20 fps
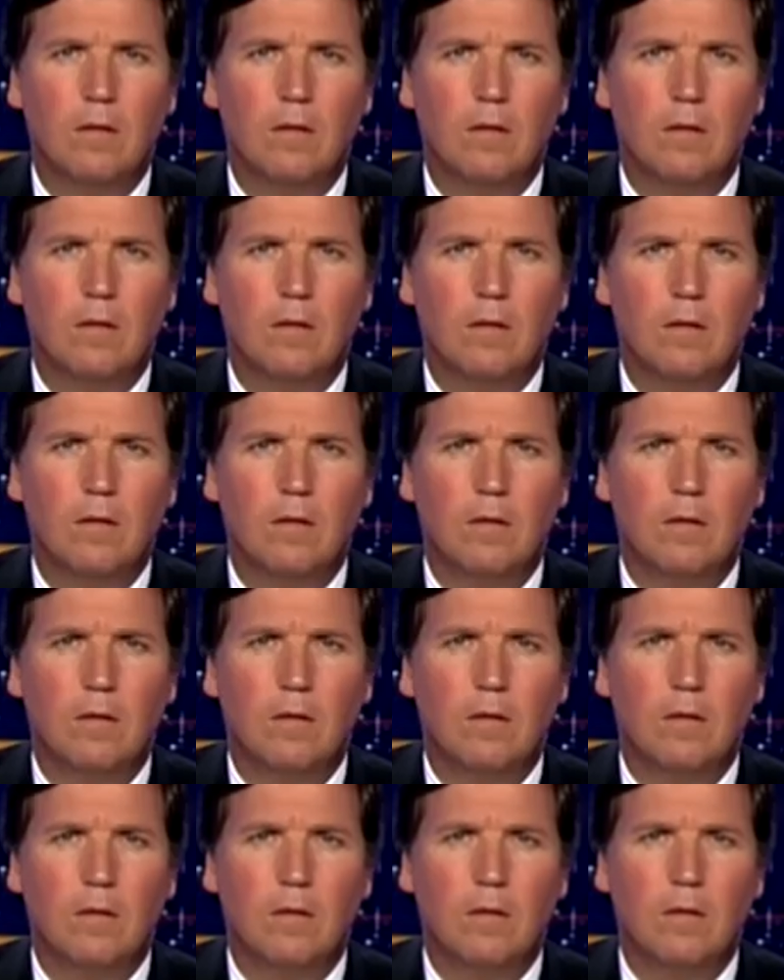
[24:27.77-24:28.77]

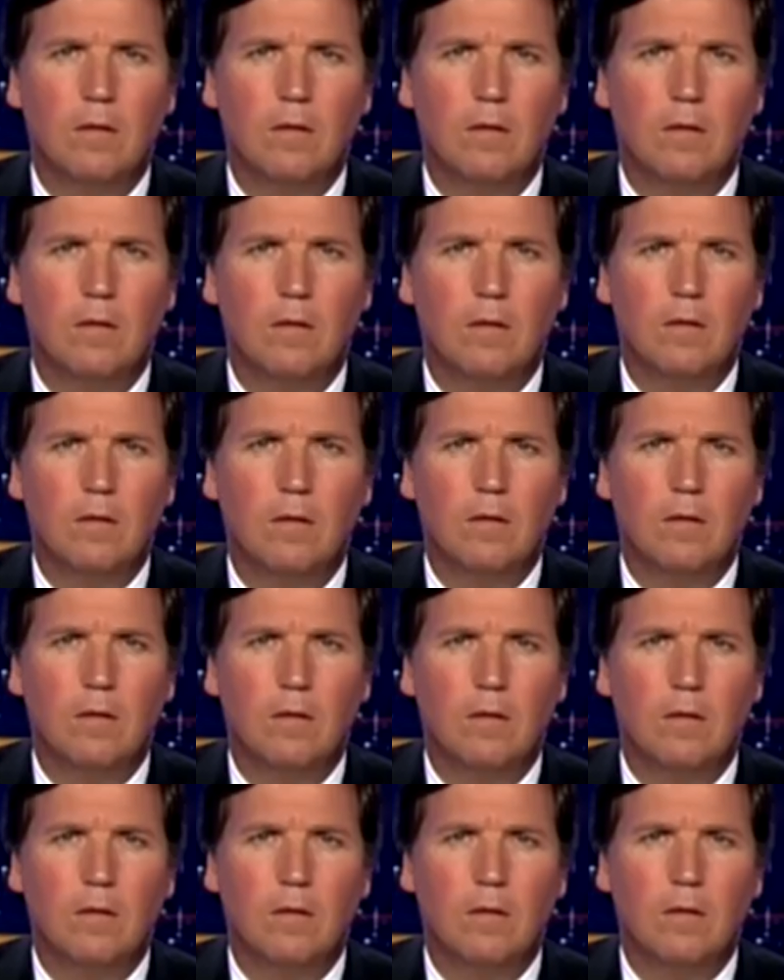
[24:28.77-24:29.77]

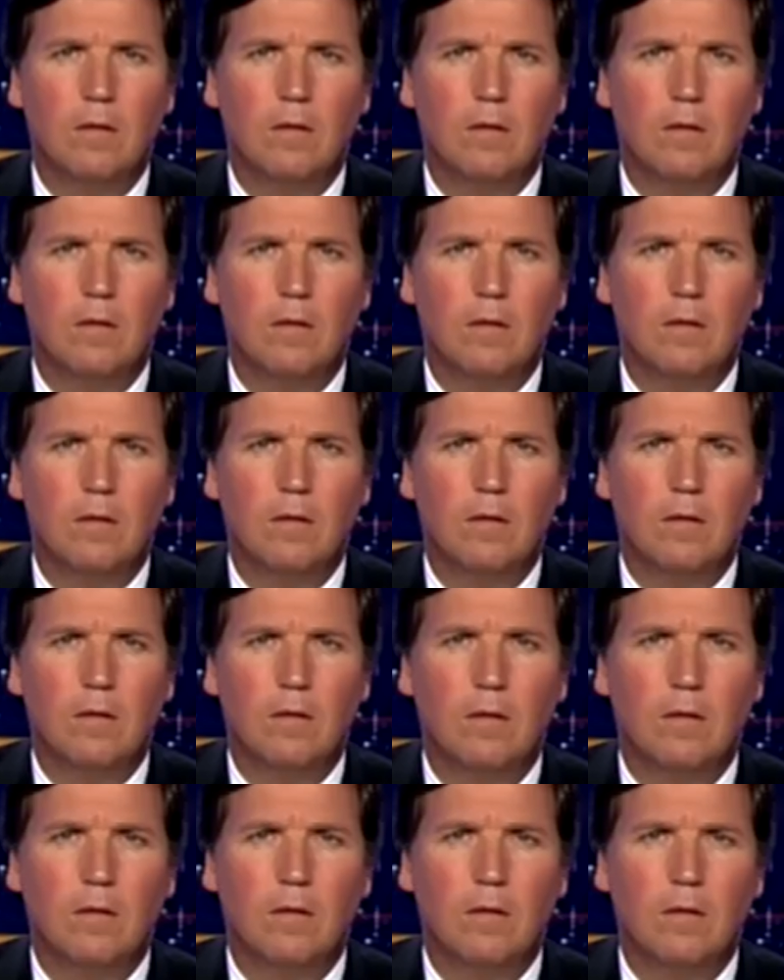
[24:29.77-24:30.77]

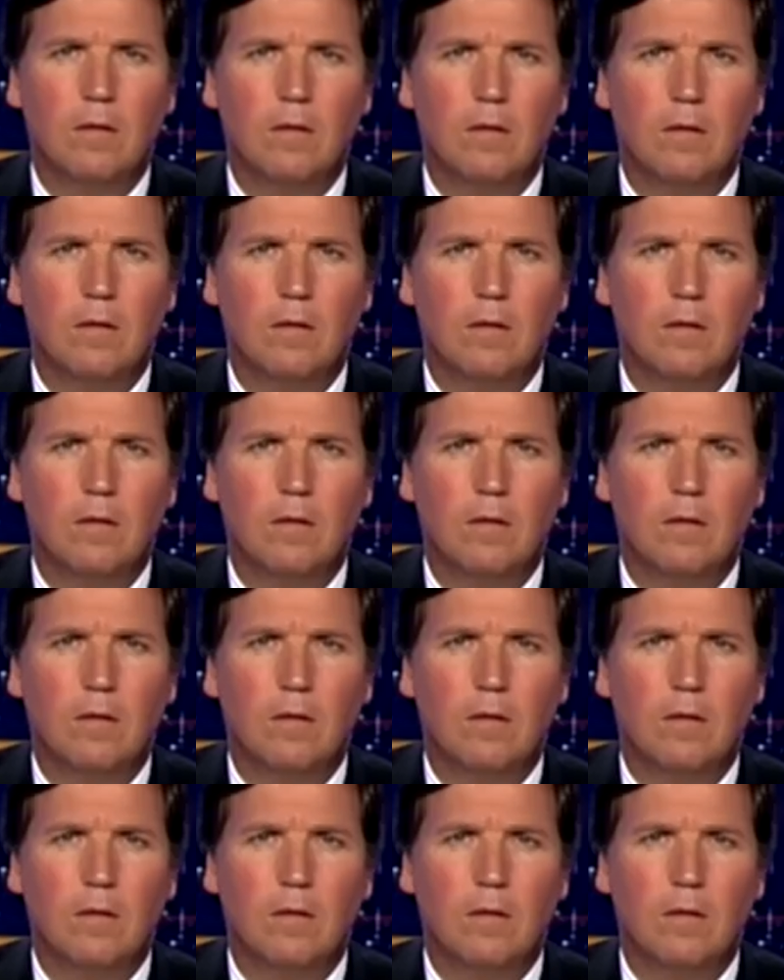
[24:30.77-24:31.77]

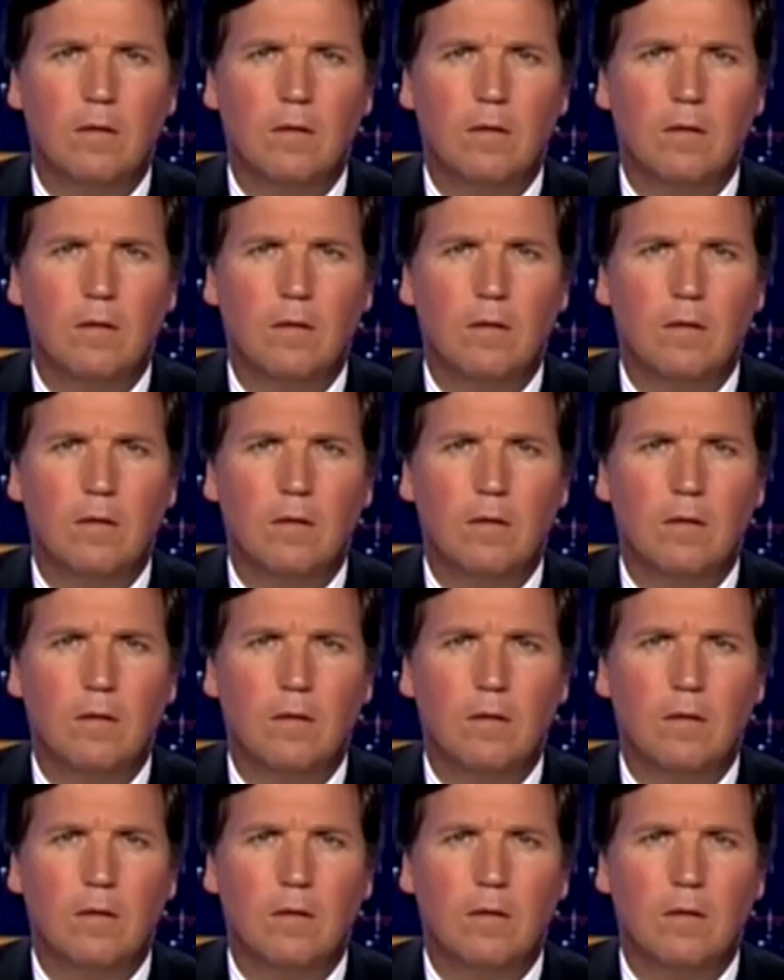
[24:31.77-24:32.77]

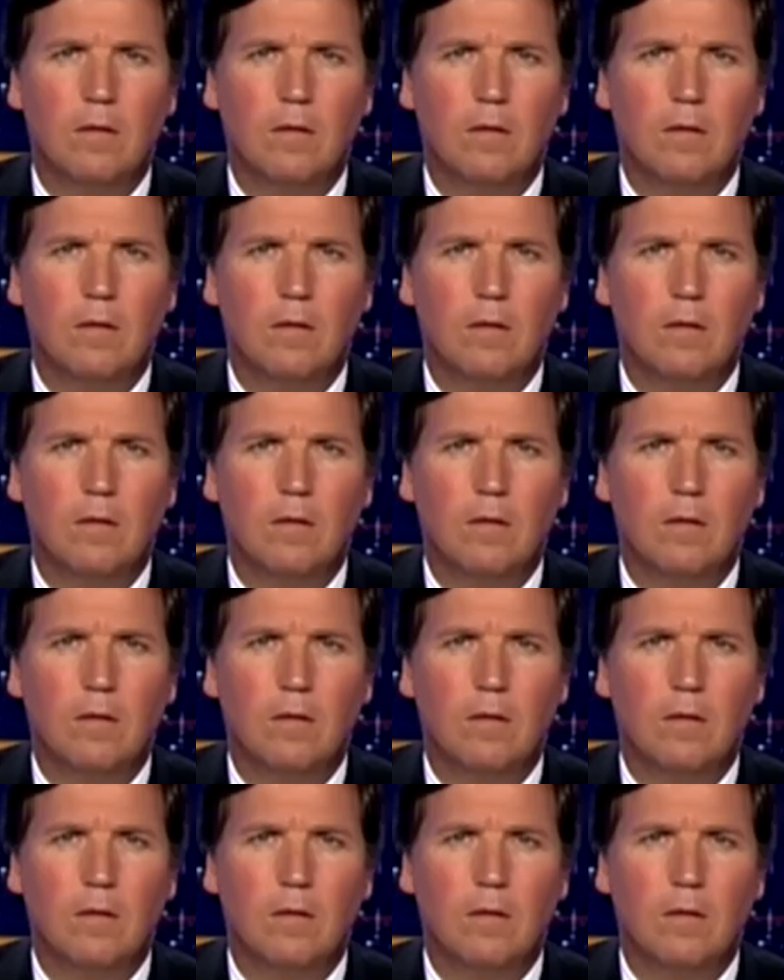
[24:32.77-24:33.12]
No words are spoken by the person on screen.